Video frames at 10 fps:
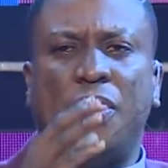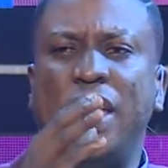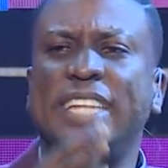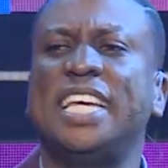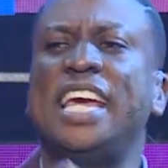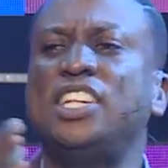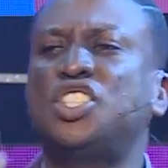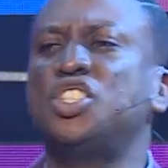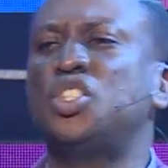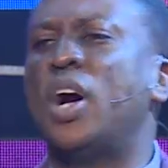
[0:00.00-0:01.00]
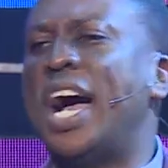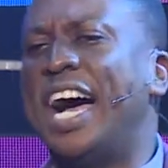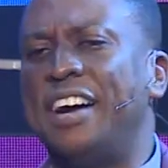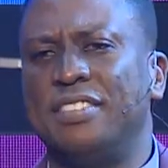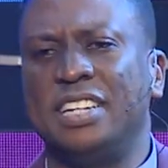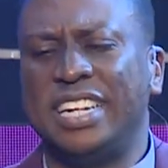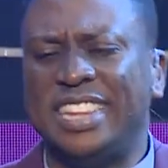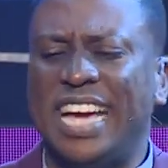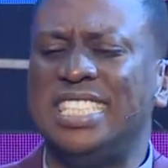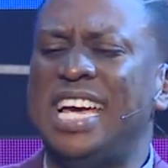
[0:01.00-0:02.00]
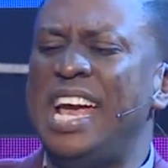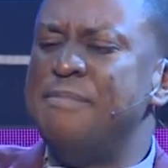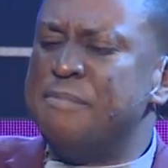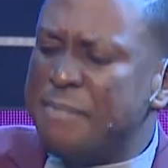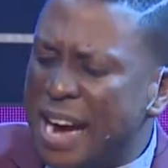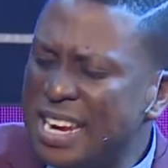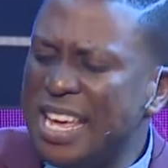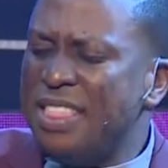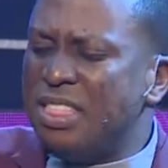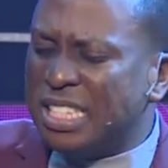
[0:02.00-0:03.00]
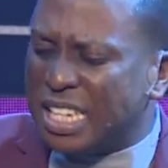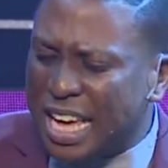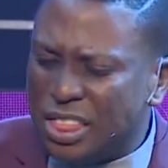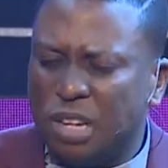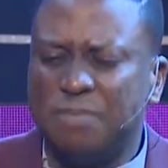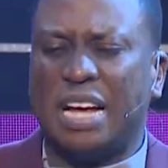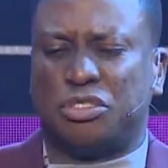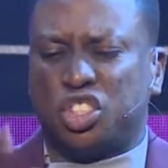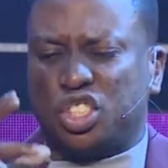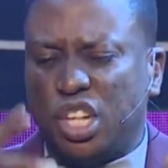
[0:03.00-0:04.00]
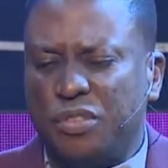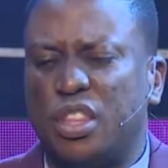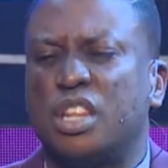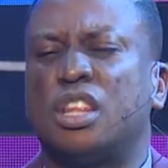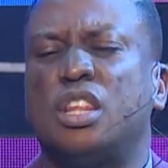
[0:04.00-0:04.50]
these issues you have, there's a man in this kingdom that served the